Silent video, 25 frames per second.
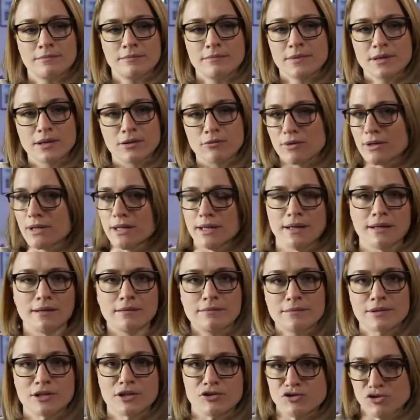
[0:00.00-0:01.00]
can really
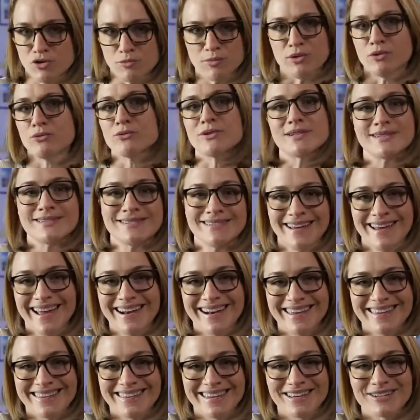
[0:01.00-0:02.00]
contribute
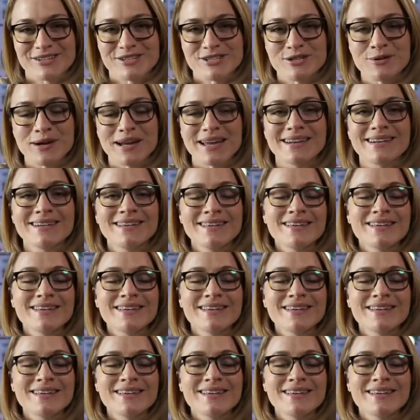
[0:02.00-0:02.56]
anything to it.